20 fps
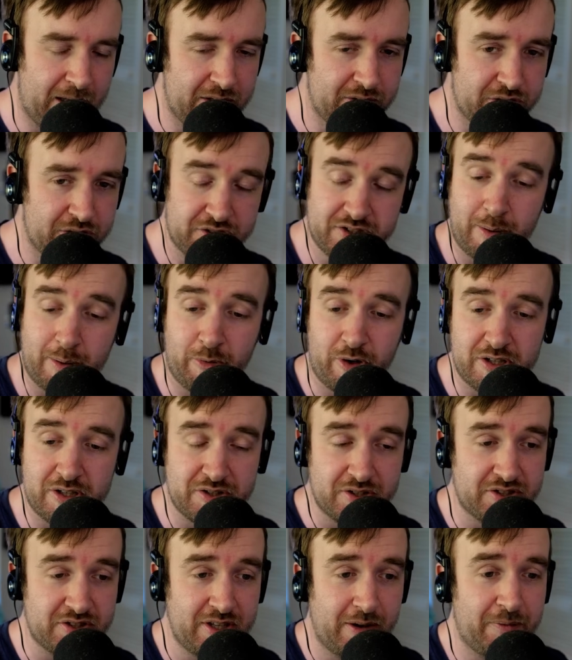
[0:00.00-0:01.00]
To summarize
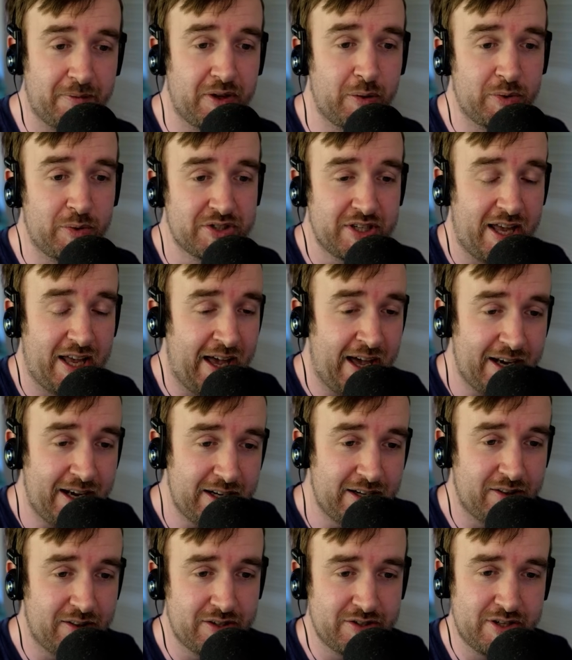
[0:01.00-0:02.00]
the stuff that was added
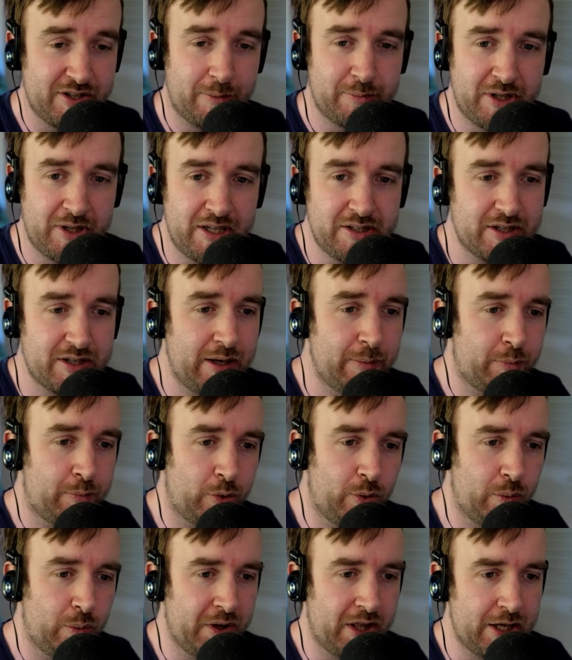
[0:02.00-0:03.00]
in this update, it
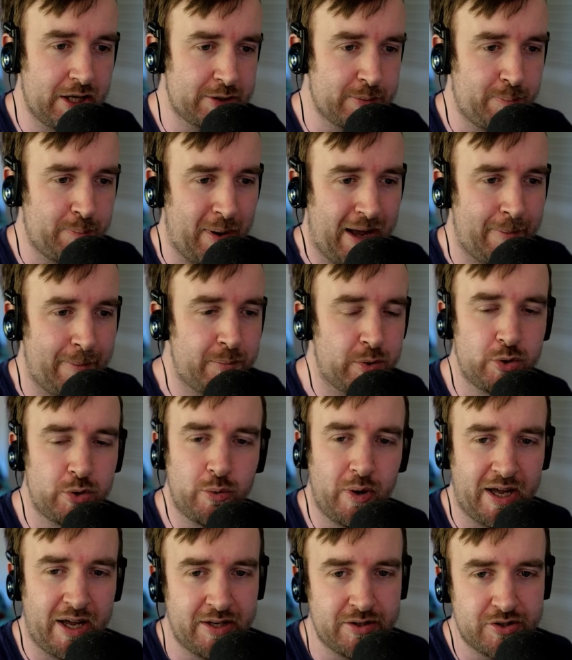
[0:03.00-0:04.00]
brought with it bamboo
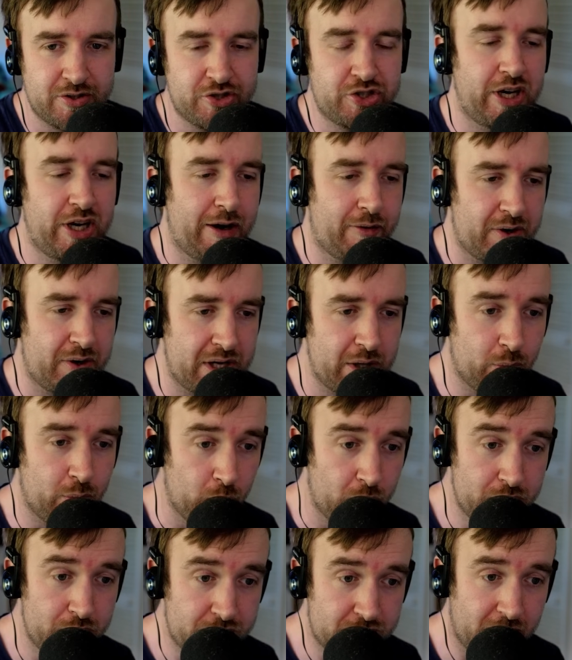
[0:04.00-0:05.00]
and cherry
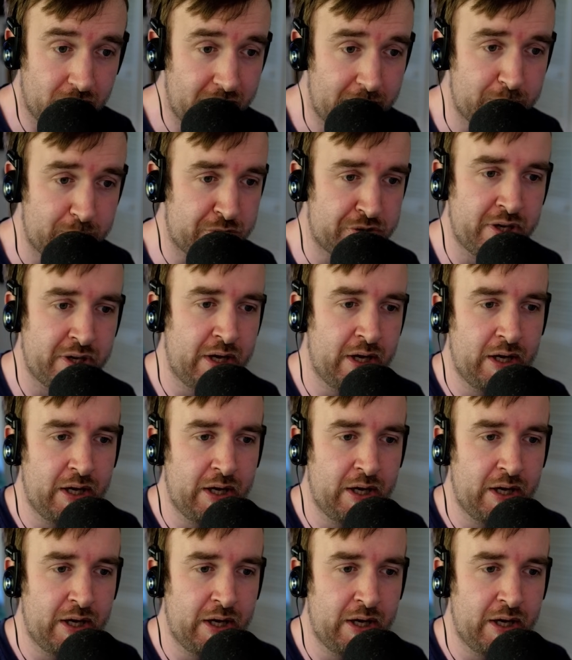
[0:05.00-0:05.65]
wood types,